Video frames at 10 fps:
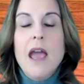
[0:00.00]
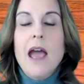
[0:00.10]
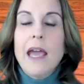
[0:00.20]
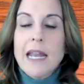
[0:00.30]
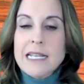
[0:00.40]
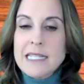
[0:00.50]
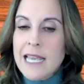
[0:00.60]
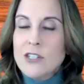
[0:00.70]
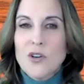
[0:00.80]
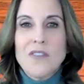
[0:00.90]
I
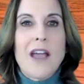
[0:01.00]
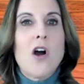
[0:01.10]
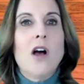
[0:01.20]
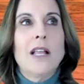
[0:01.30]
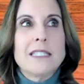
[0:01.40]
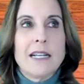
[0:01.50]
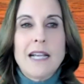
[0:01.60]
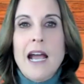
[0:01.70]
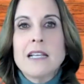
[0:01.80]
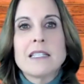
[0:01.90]
said during that call, I said,
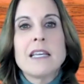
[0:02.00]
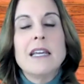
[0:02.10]
guys,